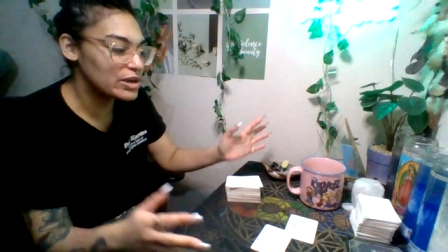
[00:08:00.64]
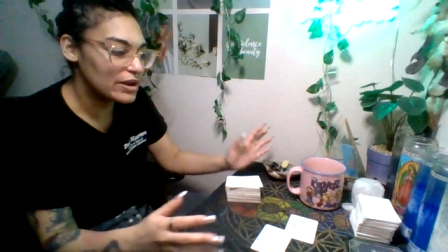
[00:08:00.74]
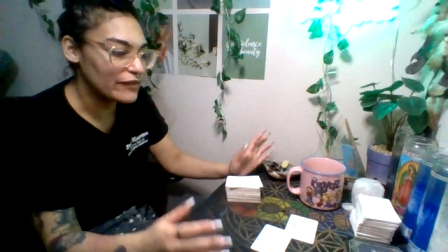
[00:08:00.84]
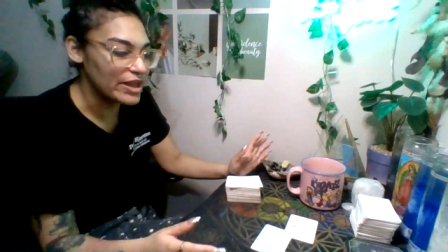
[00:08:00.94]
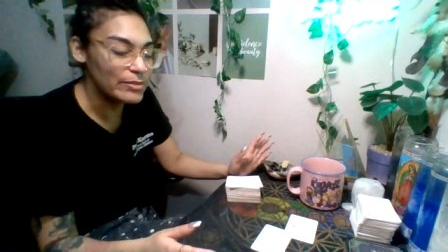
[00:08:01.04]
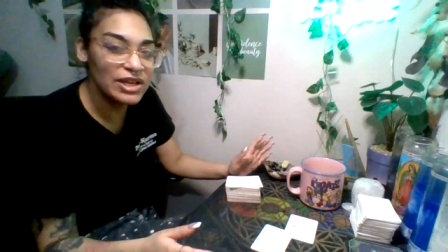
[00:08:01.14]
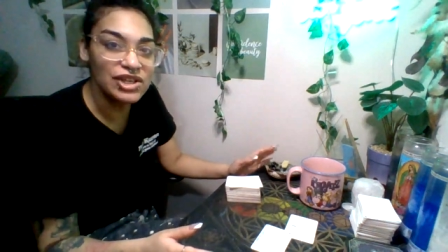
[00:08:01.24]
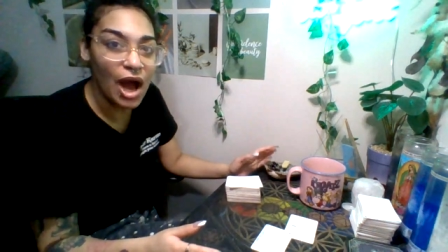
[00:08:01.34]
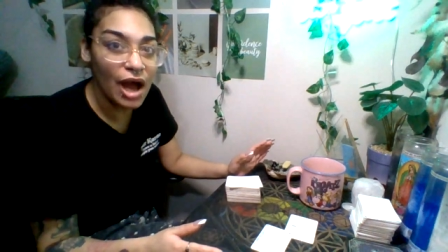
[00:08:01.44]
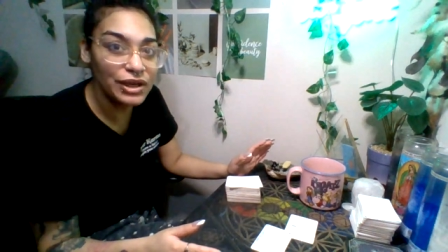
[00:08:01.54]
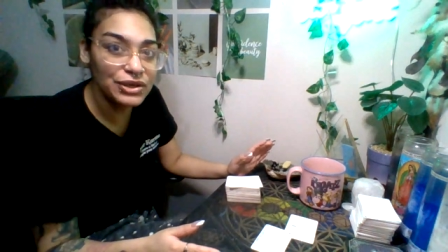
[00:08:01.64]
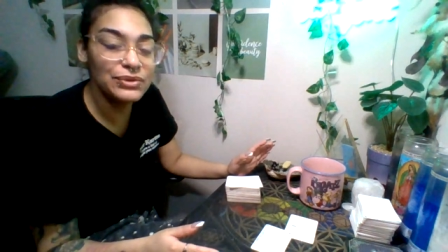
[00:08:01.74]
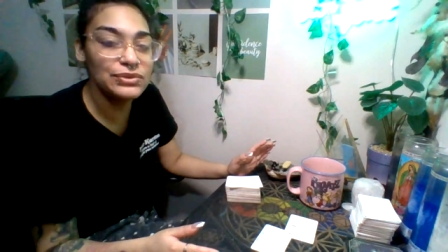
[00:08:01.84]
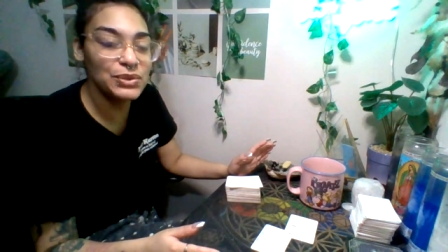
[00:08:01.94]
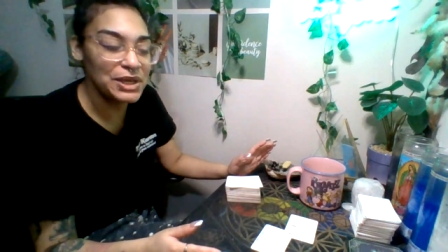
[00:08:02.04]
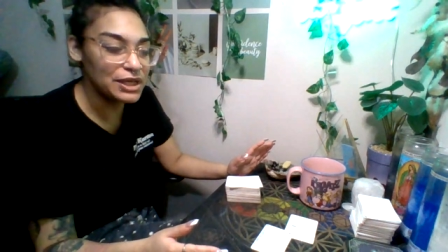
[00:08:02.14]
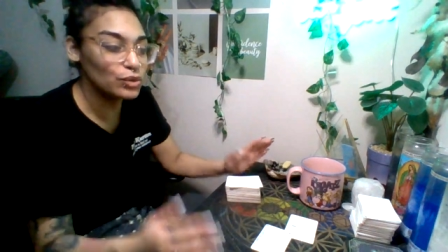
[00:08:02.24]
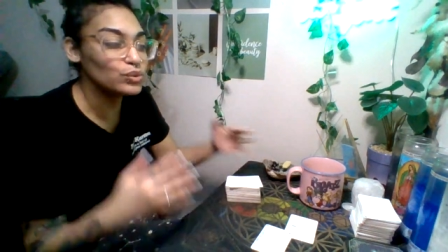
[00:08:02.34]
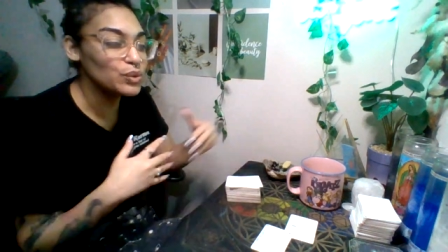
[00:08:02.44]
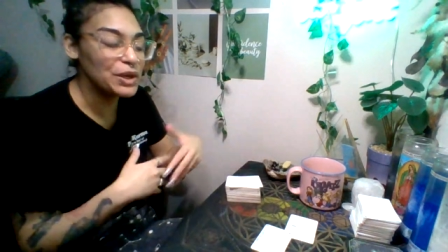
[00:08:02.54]
of image on you, so it could
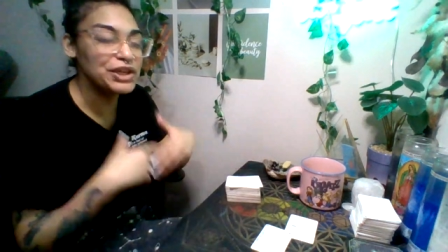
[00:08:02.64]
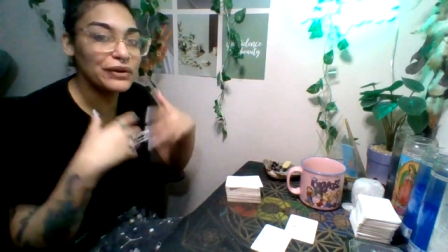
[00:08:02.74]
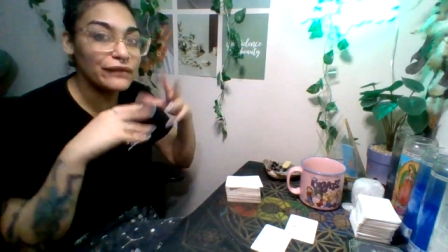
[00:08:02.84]
ruin your